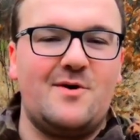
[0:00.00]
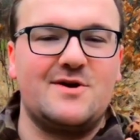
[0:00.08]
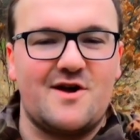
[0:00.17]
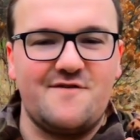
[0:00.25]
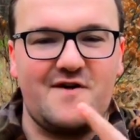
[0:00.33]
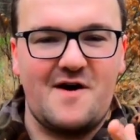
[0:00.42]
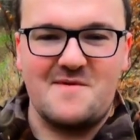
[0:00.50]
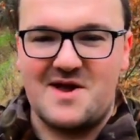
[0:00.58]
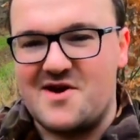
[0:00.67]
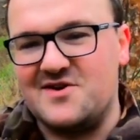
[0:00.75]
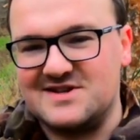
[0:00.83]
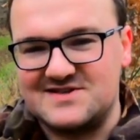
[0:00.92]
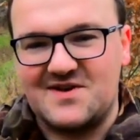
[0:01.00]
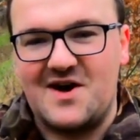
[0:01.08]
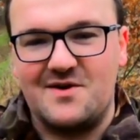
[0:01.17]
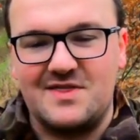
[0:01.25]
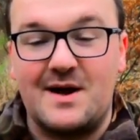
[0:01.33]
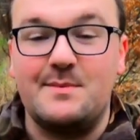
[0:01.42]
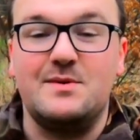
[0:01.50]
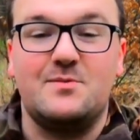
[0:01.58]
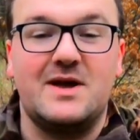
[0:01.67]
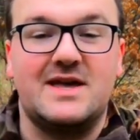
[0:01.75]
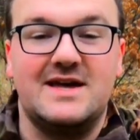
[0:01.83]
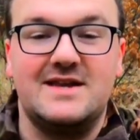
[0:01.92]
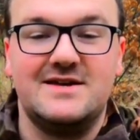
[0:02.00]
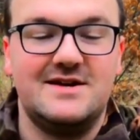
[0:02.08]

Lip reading: I want to go find my own as well, and that'd be wicked.